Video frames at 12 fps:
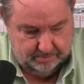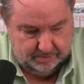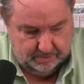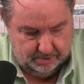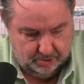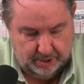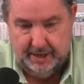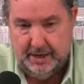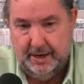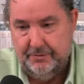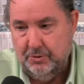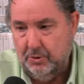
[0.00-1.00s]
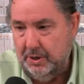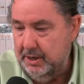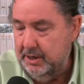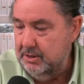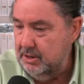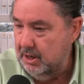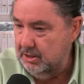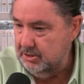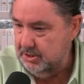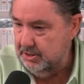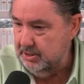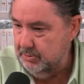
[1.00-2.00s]
grenade after grenade tossed
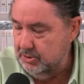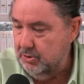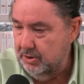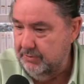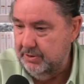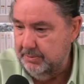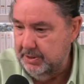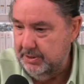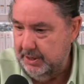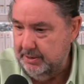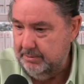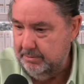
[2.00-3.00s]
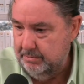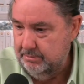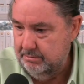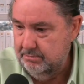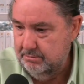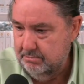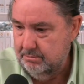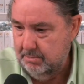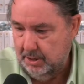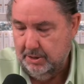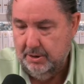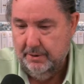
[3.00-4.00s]
down. There were 12 of them in that
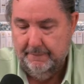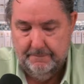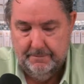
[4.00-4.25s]
bunker.